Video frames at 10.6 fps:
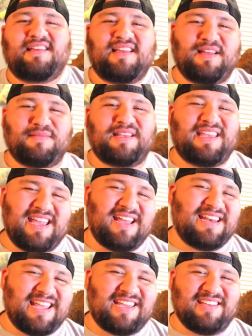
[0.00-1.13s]
I'm like, yeah, I
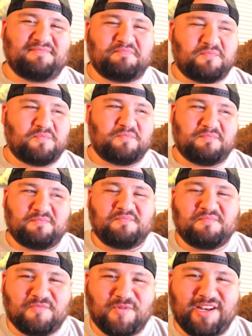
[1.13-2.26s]
like it.
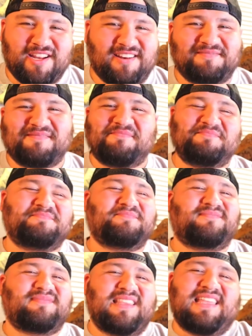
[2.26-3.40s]
Why not?
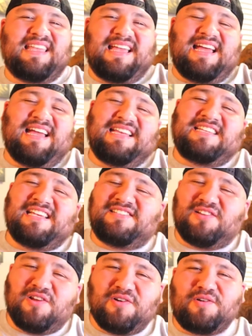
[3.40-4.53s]
I changed the
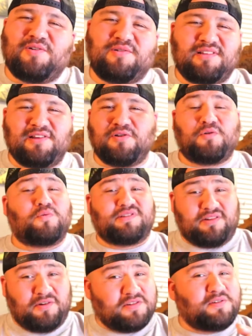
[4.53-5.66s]
logo. The logo was
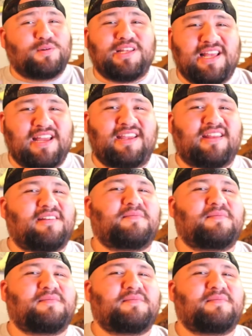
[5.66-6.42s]
also a lion,